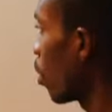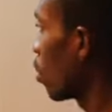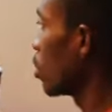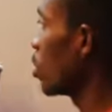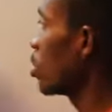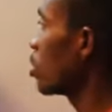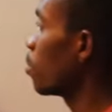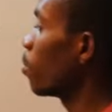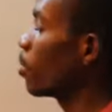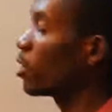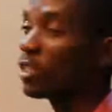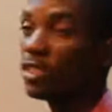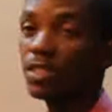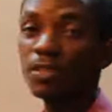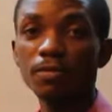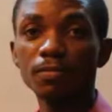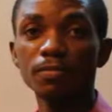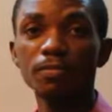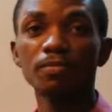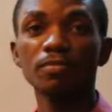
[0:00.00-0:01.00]
This
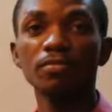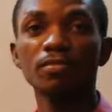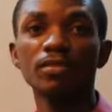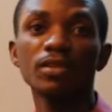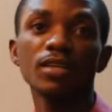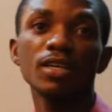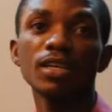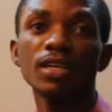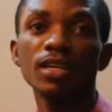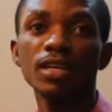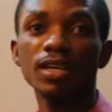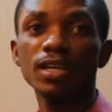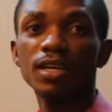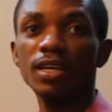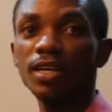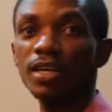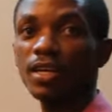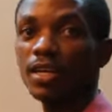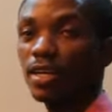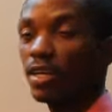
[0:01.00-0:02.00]
body
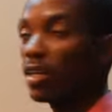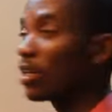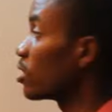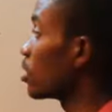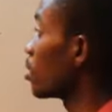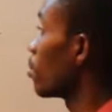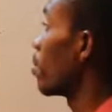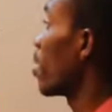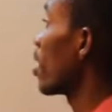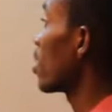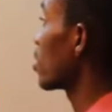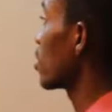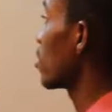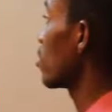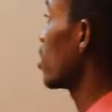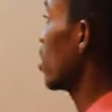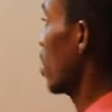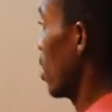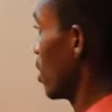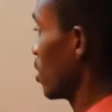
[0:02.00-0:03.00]
is a mass,
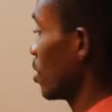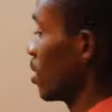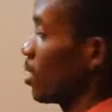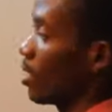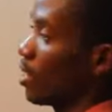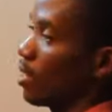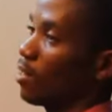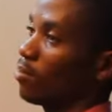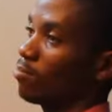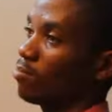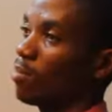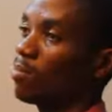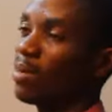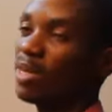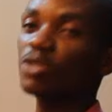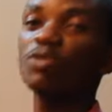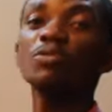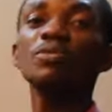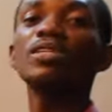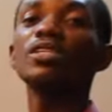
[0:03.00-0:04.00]
I'm
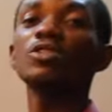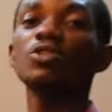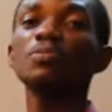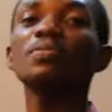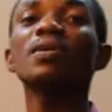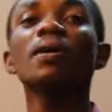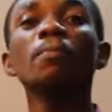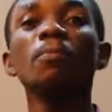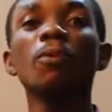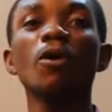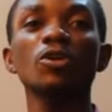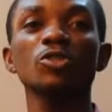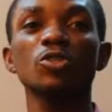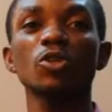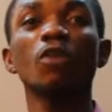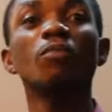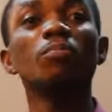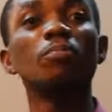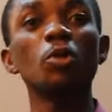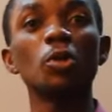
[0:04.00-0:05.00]
assuming it to be a
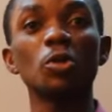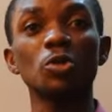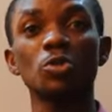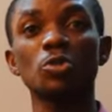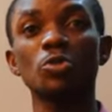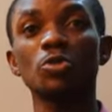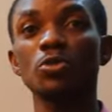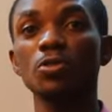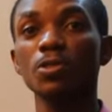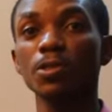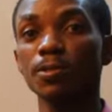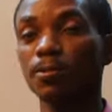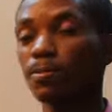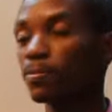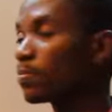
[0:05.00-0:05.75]
box of books,